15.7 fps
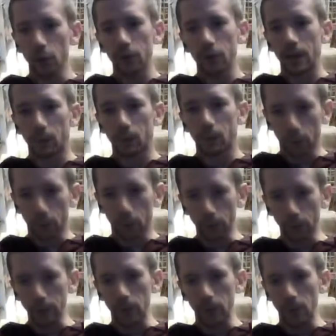name for a
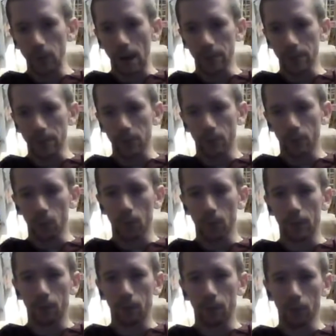really big box, or a four
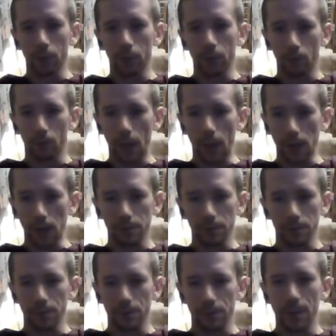by four by four box.
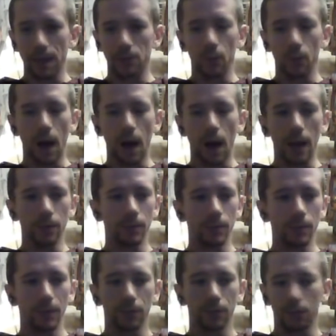They're stacked too high. You can
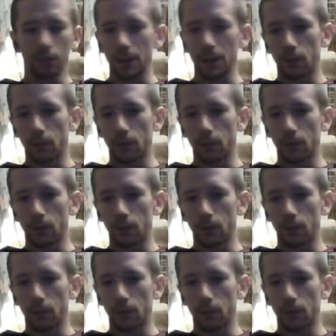get thirty-eight to